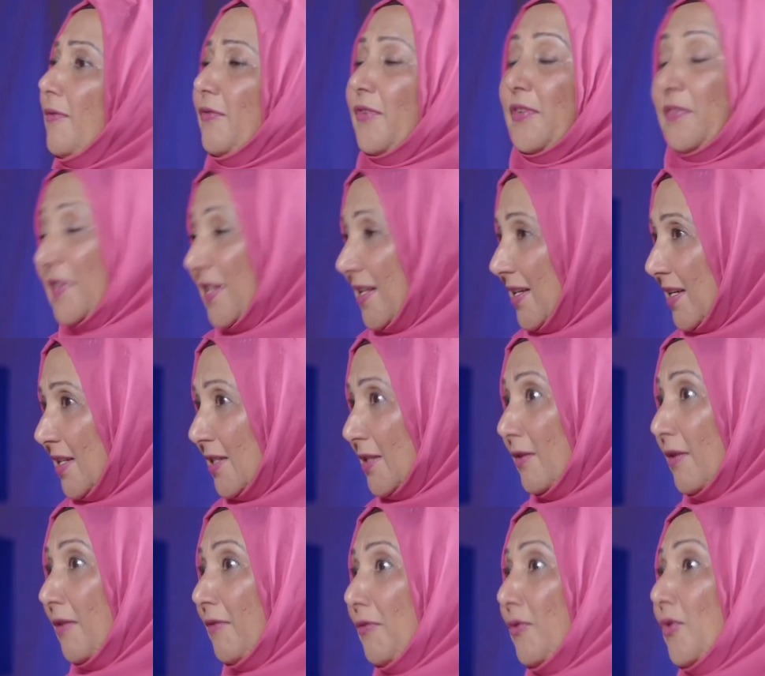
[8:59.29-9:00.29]
50
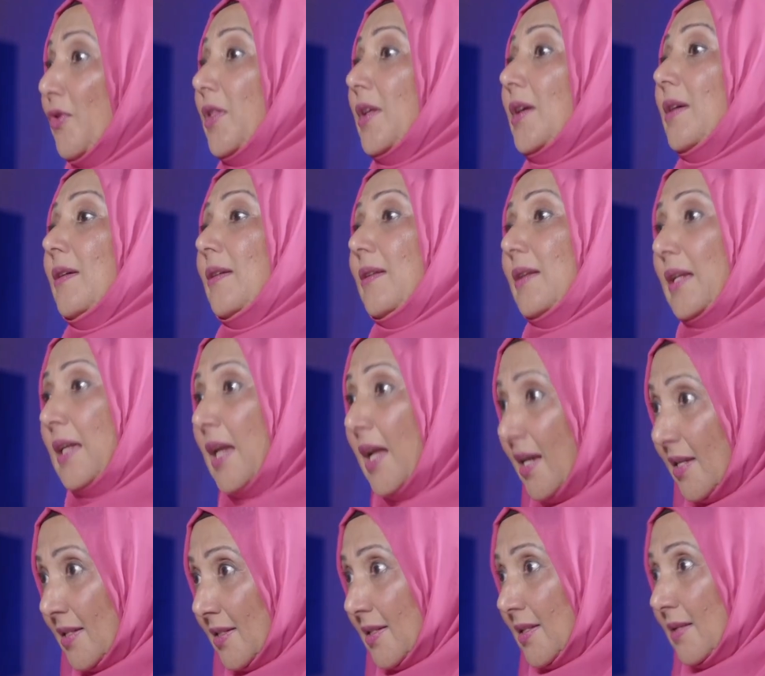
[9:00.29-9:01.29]
years for the
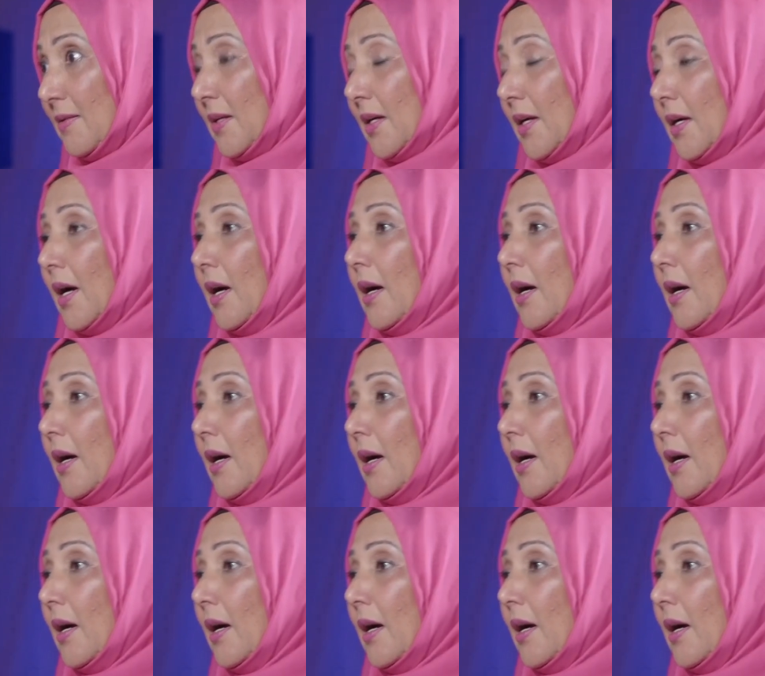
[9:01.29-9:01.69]
next